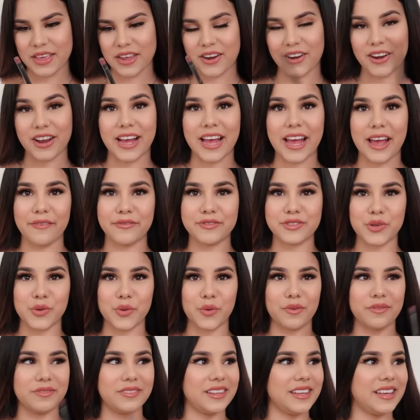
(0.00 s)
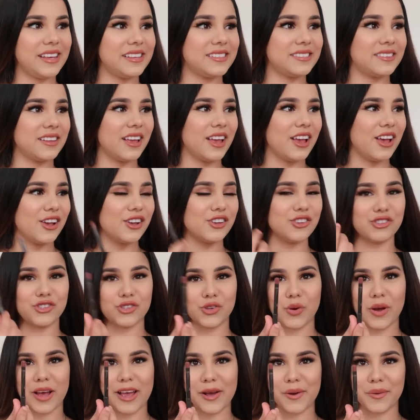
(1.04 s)
there. I have two of these,
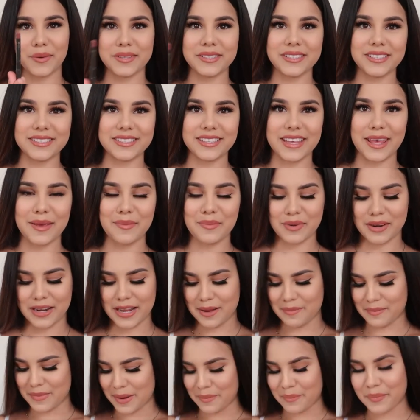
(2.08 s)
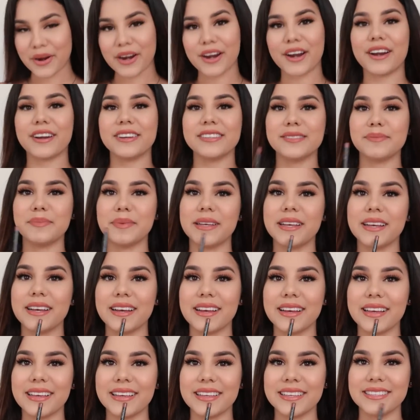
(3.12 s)
so I always just keep one in my purse
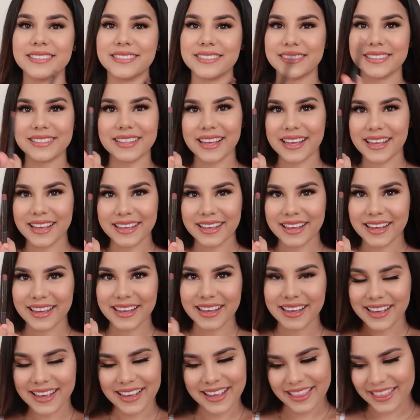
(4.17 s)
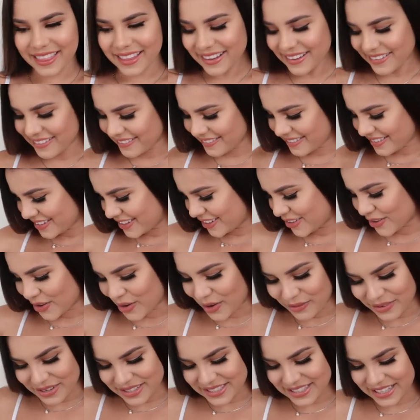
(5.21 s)
because, hello, you
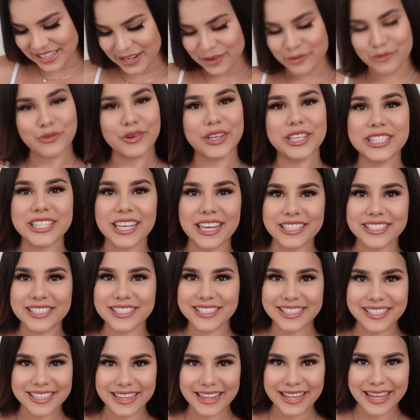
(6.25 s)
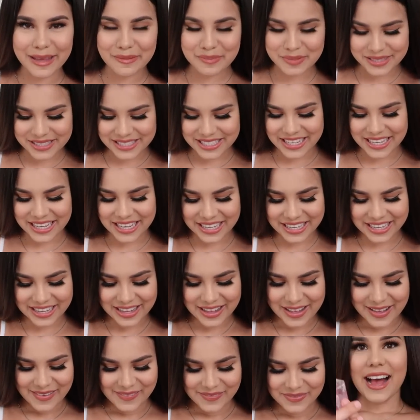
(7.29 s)
always need to retouch your lipstick.
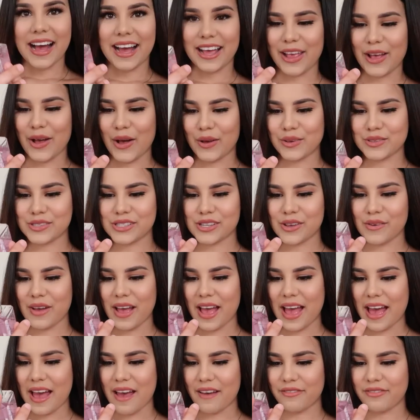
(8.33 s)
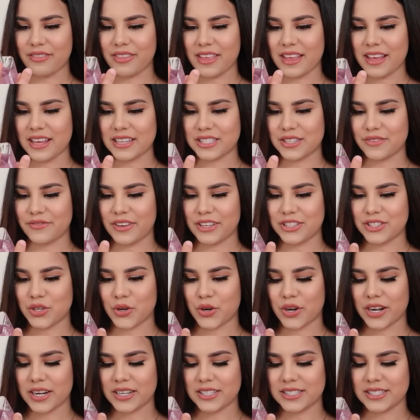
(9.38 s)
I also have this
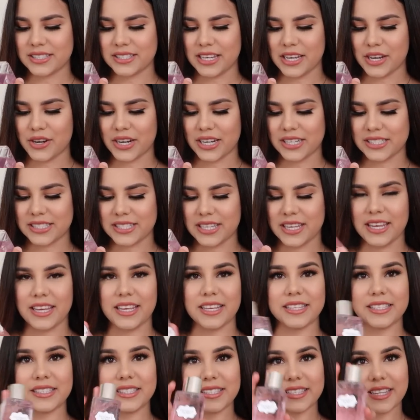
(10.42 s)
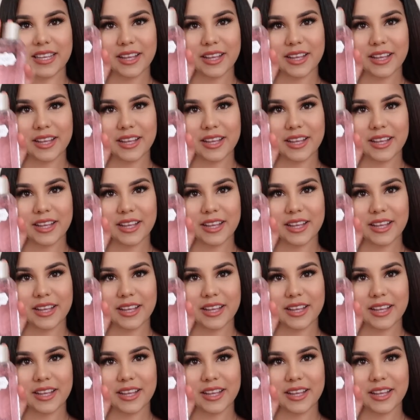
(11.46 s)
Victoria's Secret Tease